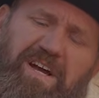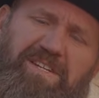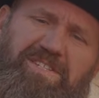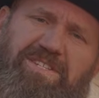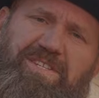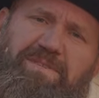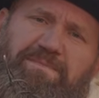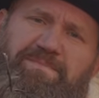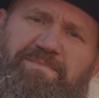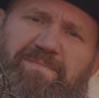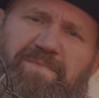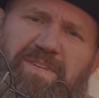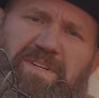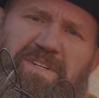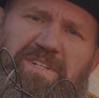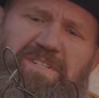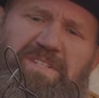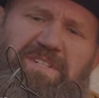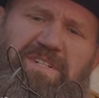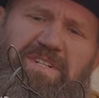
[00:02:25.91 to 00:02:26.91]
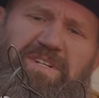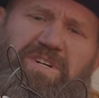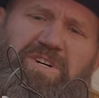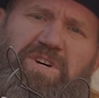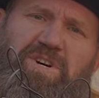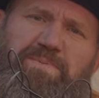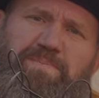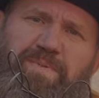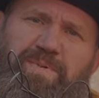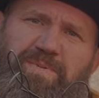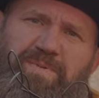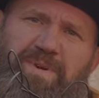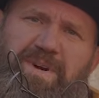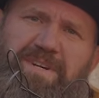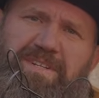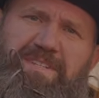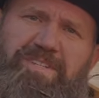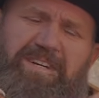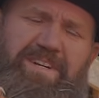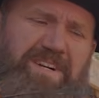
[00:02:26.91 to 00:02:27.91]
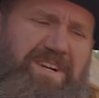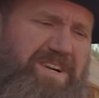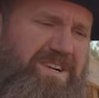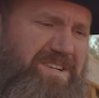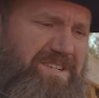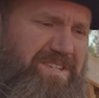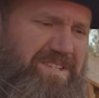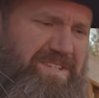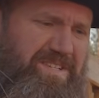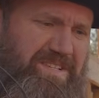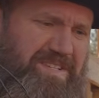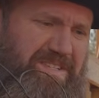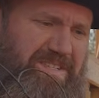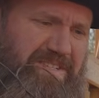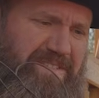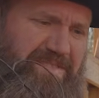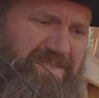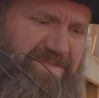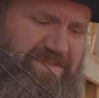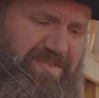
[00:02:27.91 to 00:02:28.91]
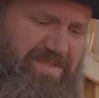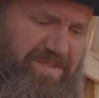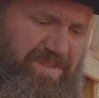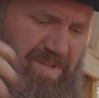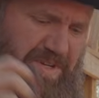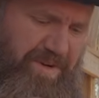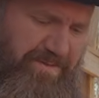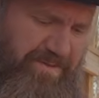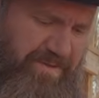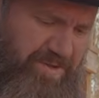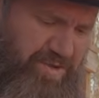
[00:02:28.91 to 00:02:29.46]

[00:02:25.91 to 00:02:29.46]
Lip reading: custom to coop right there. Good